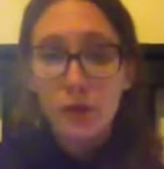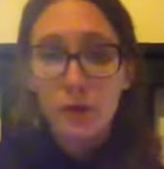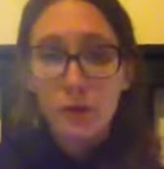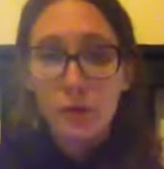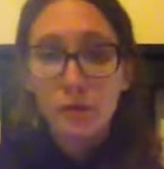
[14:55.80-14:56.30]

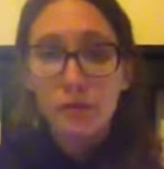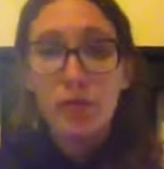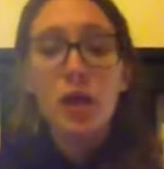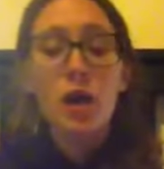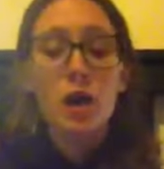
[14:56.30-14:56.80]
adorable.
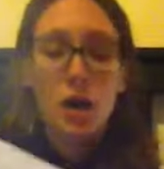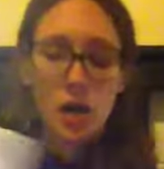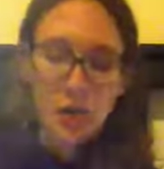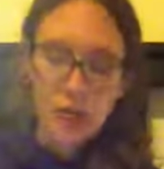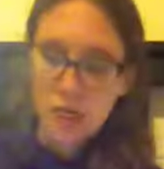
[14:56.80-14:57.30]

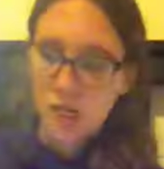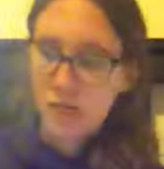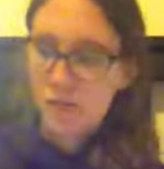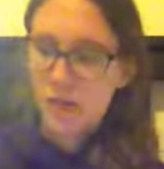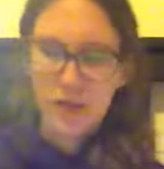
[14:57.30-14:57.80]

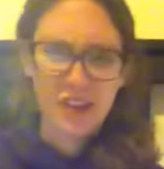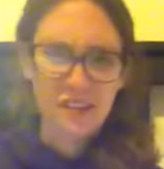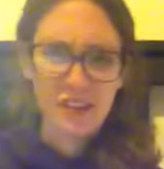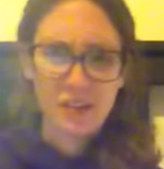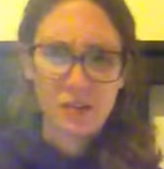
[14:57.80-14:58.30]
I have
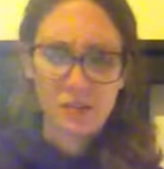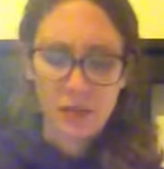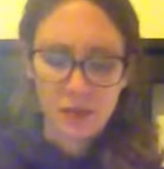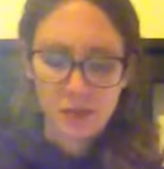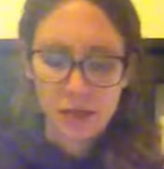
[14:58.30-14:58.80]
another
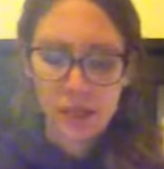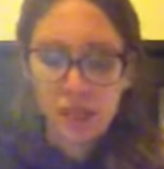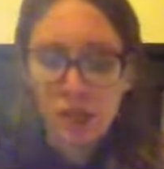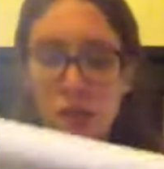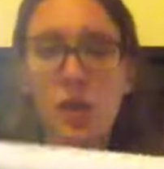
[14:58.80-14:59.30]
comment on
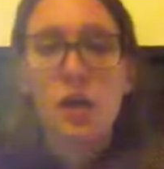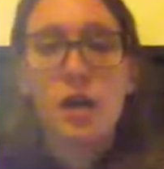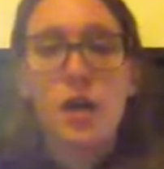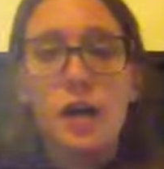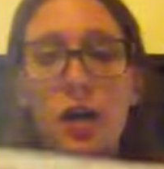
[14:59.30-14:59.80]
that too.
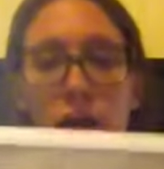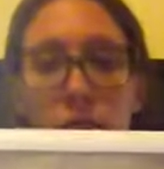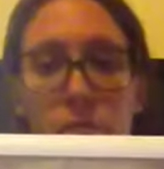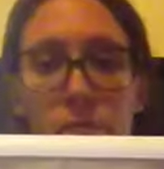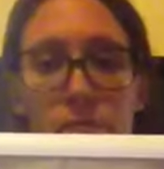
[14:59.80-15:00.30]
Yeah.